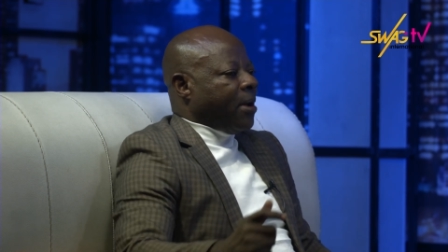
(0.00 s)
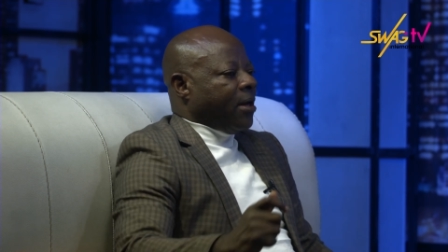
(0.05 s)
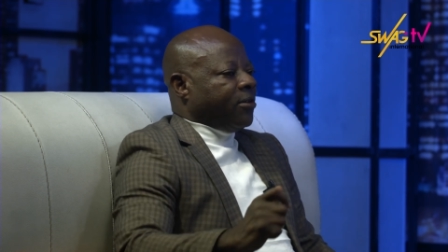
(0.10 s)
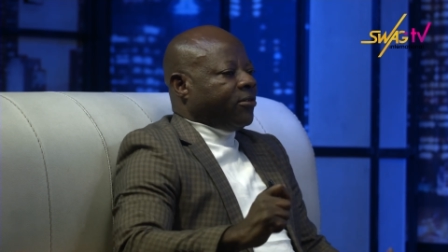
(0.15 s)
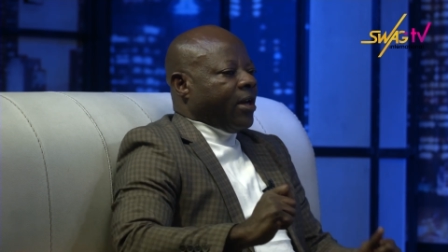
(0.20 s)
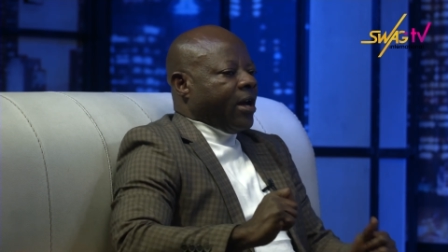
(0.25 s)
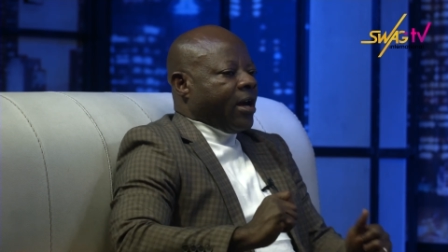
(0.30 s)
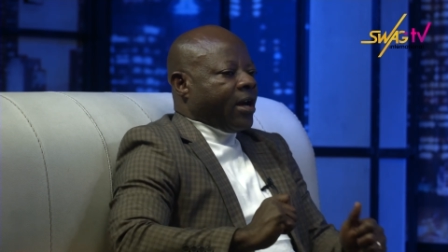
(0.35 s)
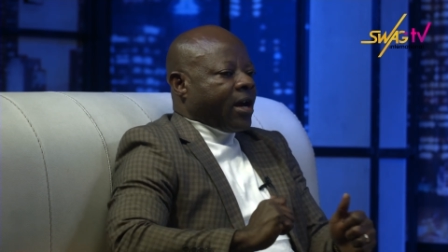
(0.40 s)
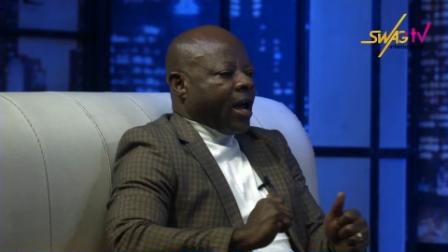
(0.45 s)
but
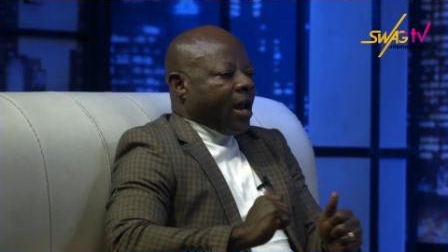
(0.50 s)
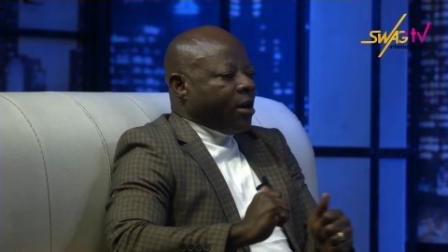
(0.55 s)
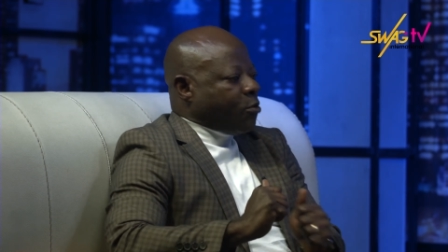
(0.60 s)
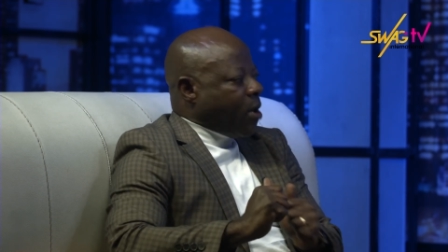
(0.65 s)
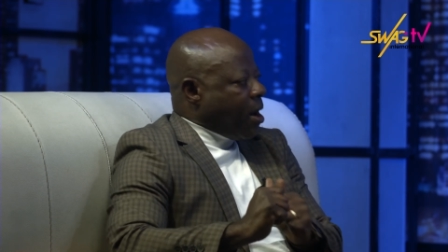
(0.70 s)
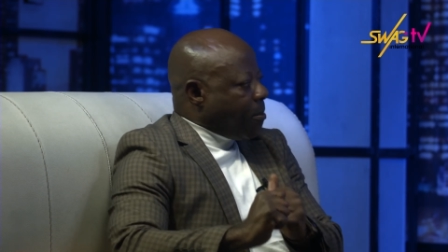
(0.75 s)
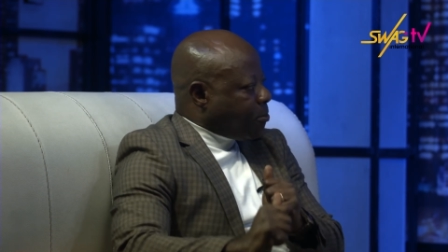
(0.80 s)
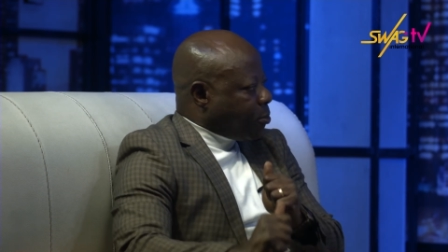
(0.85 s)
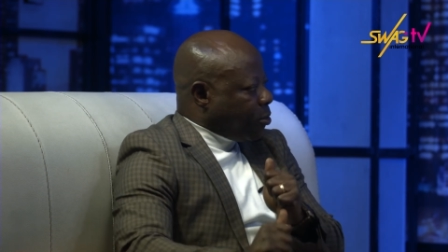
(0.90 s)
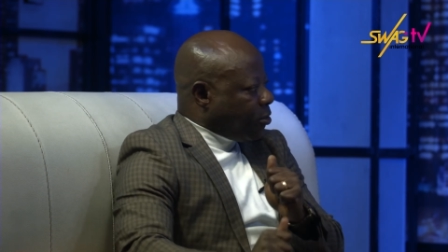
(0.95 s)
it's a
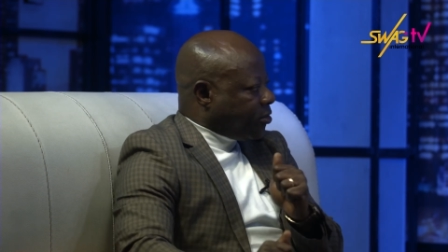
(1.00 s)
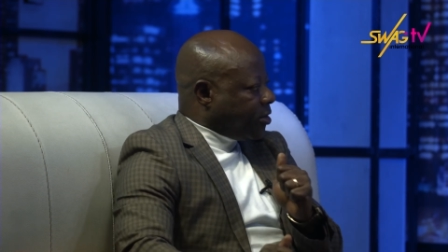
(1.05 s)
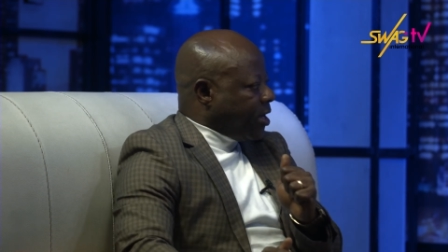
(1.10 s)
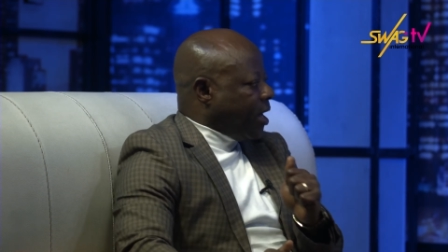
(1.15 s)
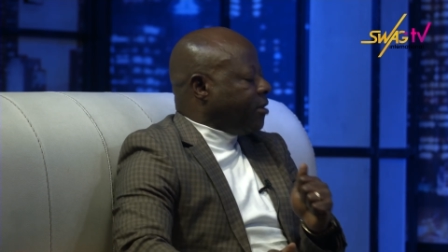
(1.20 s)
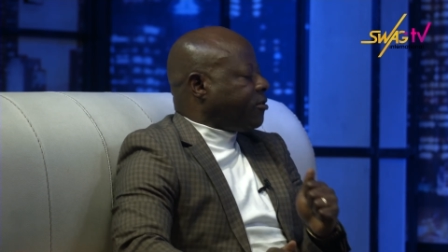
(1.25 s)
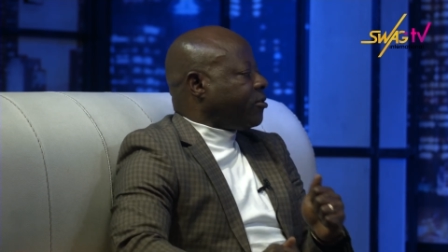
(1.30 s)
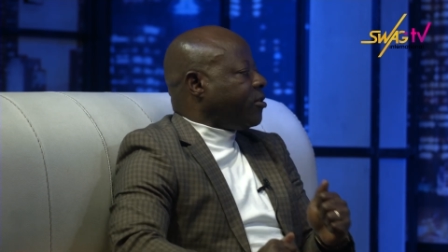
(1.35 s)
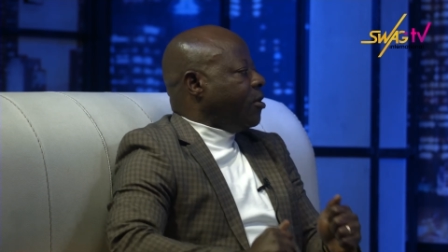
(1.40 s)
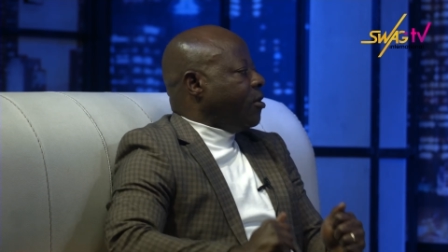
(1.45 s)
gradual
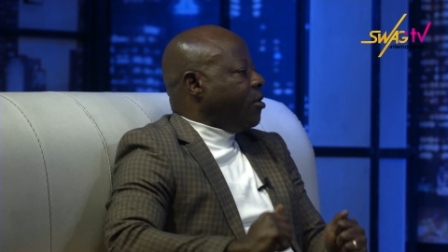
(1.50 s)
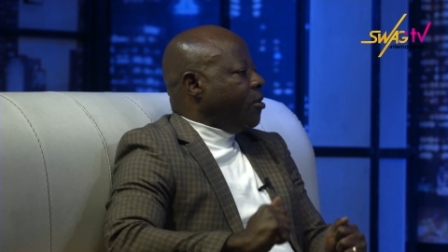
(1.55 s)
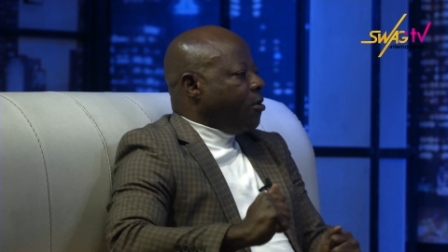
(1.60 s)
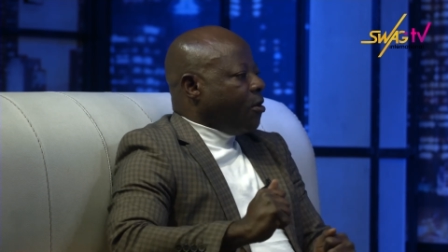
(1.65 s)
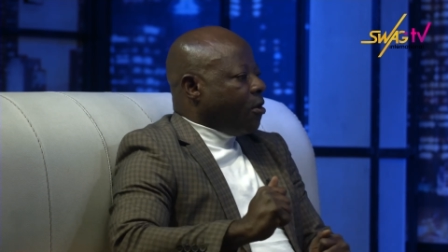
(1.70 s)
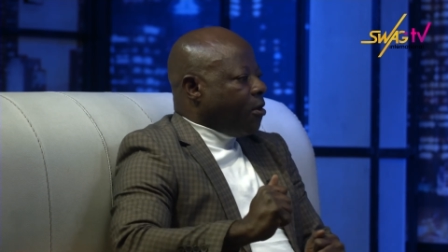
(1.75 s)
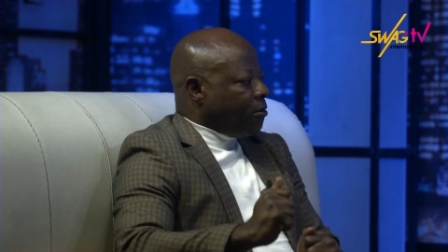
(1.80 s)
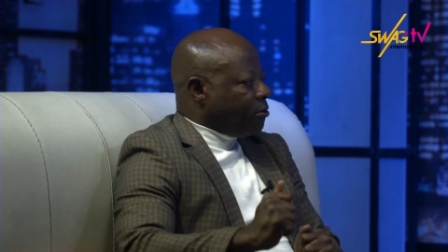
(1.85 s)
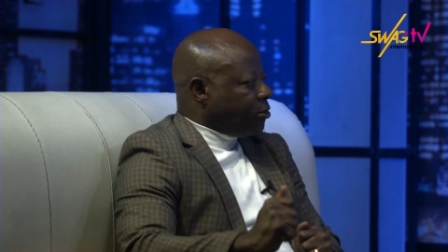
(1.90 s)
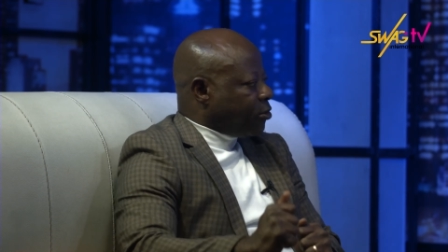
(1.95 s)
process
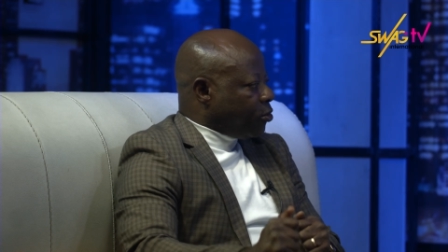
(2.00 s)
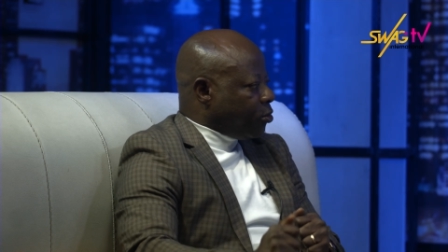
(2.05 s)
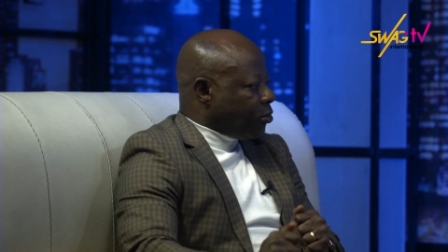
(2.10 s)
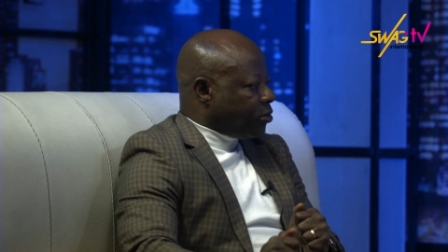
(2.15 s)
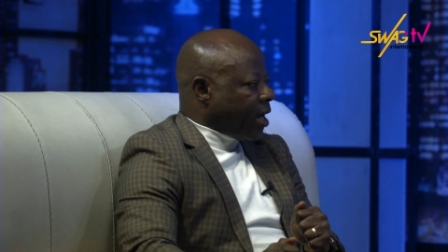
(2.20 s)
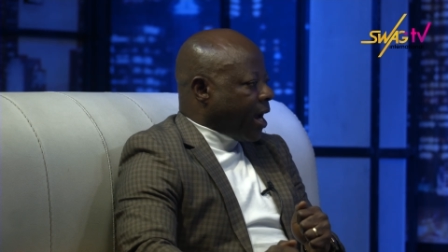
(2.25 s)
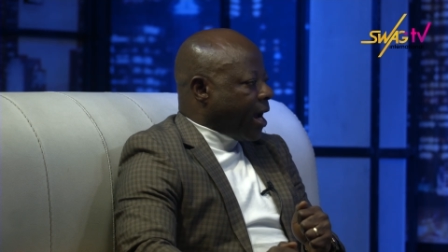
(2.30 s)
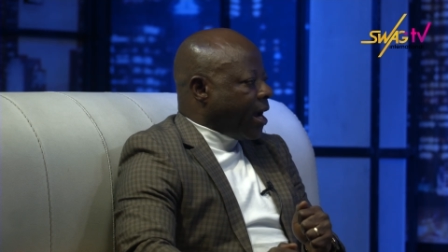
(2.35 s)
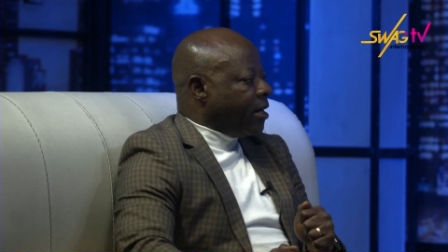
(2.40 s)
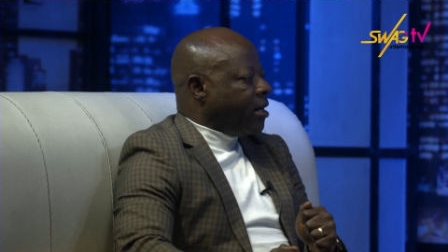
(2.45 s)
that of
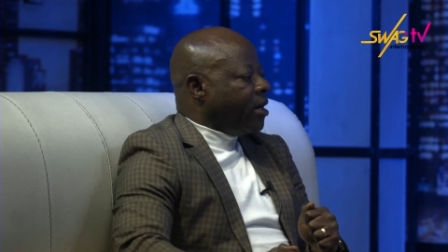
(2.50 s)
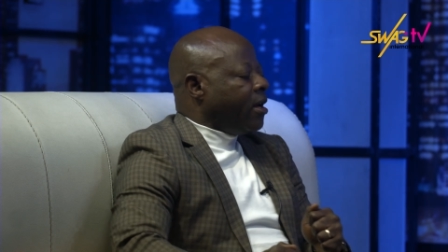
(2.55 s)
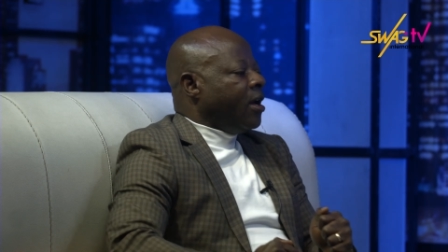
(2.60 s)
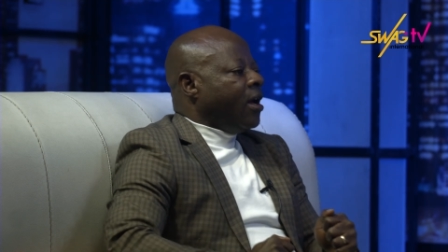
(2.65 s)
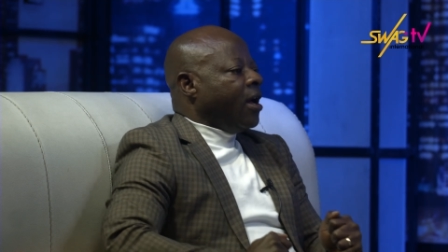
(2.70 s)
suicide.